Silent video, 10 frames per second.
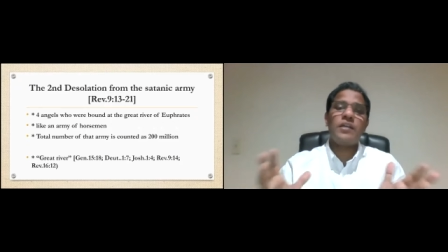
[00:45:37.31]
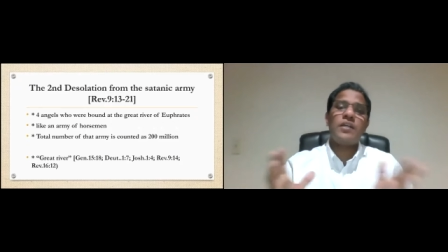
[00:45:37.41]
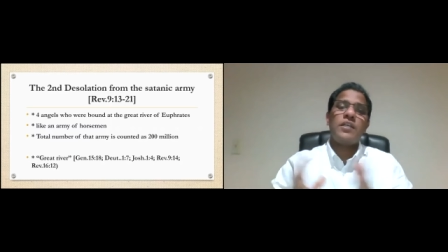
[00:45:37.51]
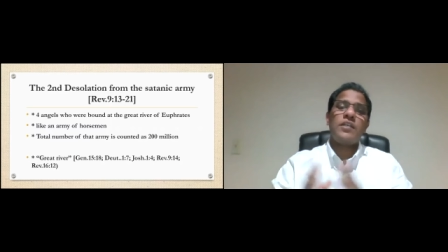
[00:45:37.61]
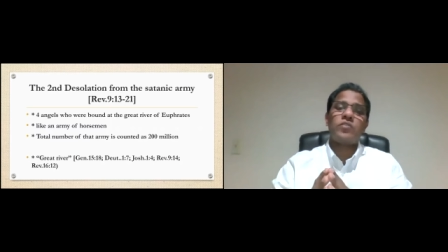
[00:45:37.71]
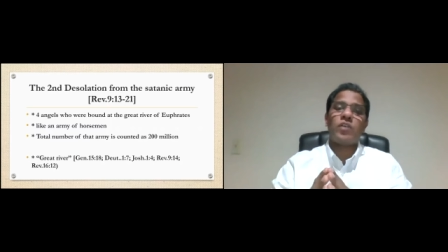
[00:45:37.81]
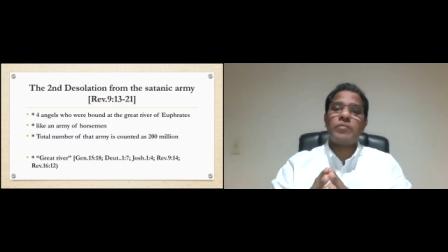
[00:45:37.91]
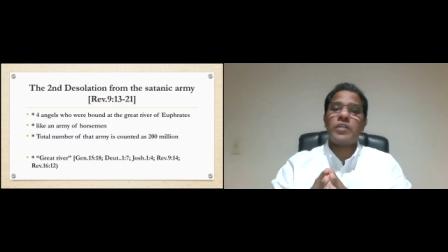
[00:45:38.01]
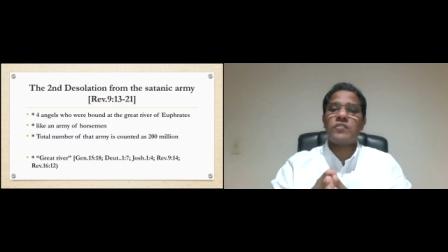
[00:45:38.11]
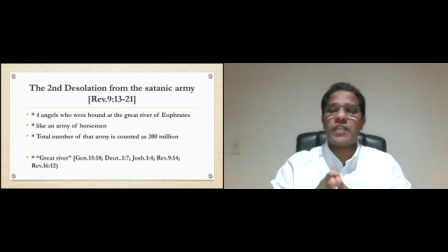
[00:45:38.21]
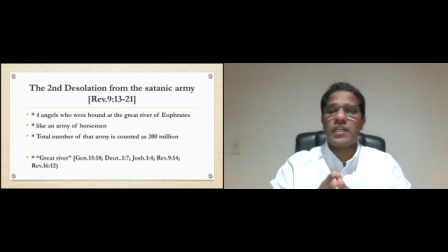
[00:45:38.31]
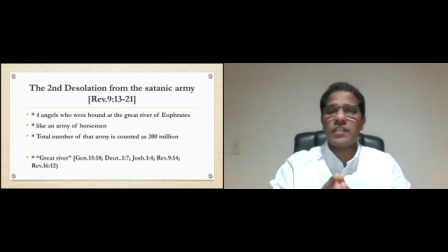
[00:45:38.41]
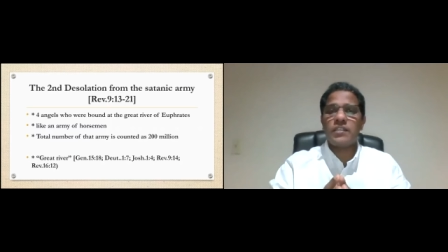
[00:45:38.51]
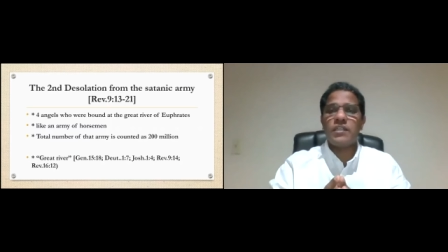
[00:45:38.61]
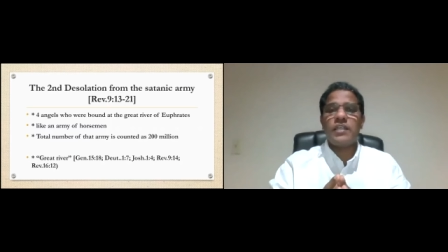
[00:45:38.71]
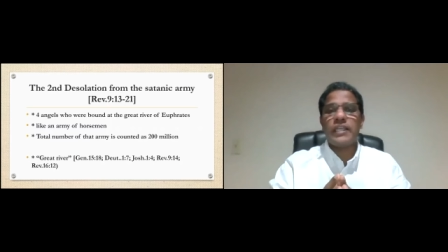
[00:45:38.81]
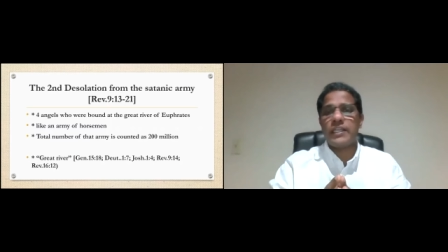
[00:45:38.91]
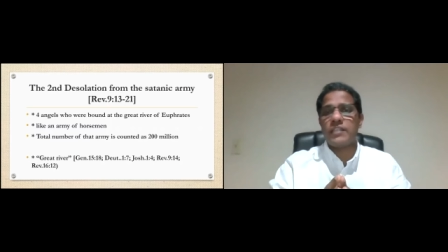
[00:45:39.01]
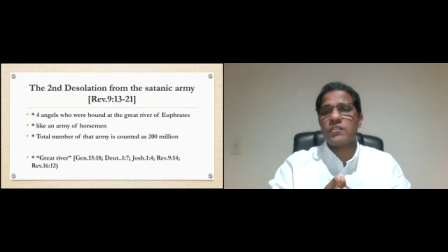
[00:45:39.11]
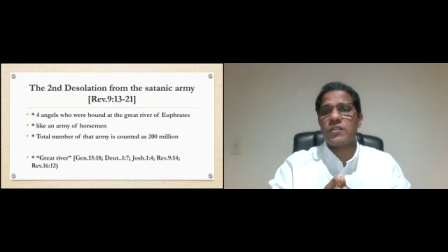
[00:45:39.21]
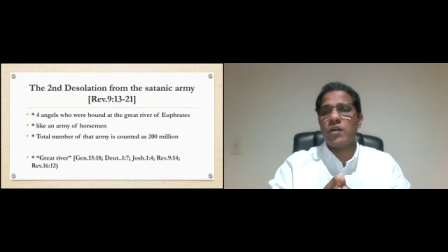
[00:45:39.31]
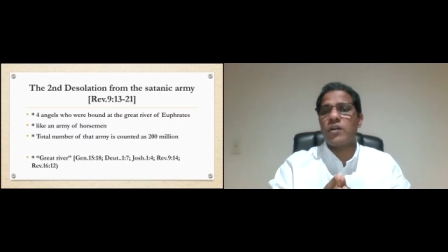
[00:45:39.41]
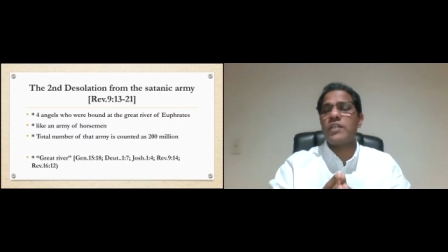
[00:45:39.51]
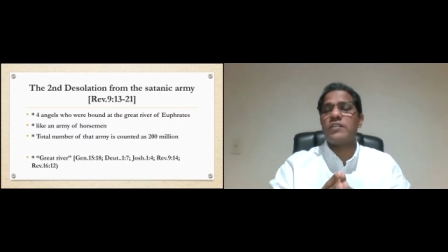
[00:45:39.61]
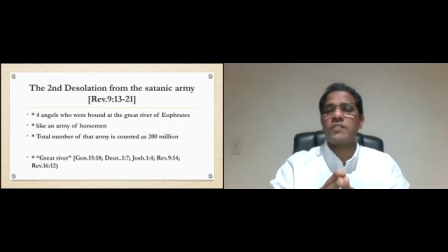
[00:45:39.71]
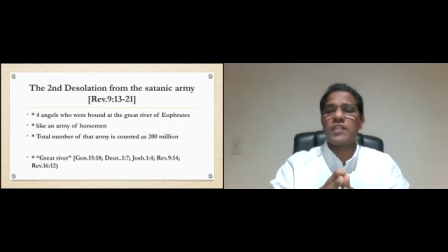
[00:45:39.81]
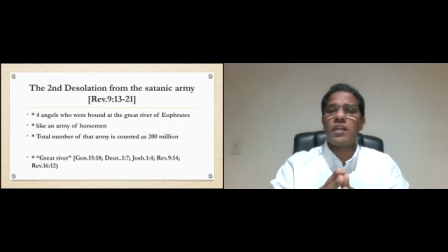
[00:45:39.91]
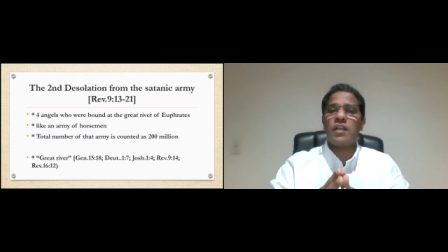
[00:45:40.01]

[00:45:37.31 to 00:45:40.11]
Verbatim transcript: is always standing against God and Israel.